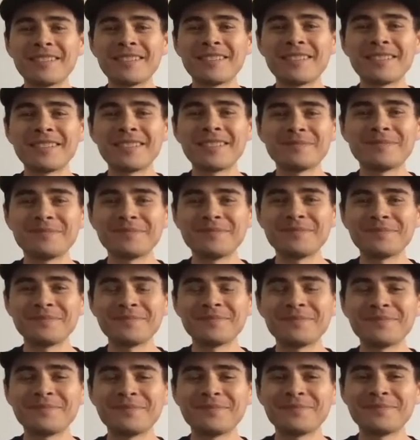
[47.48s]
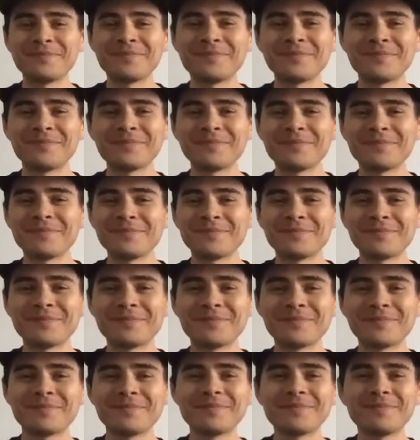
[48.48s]

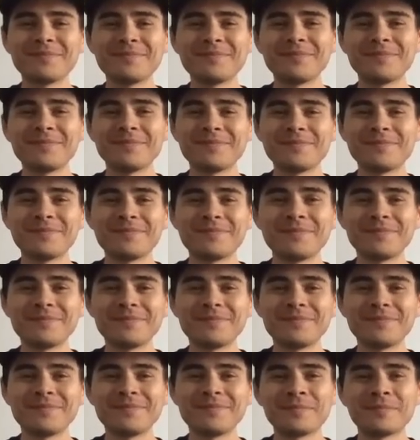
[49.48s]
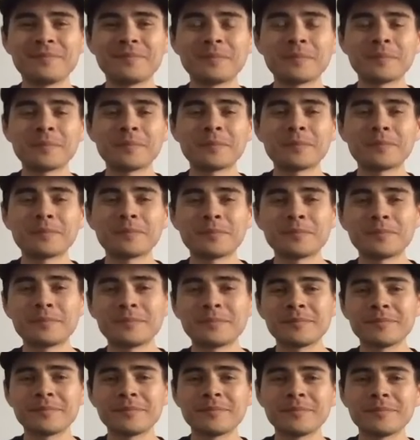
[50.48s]

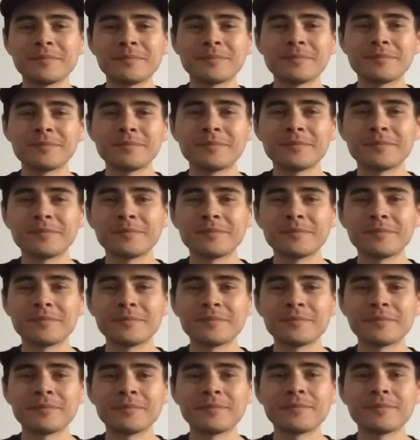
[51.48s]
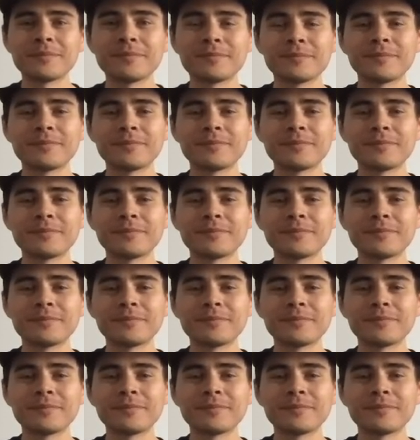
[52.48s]
(silent)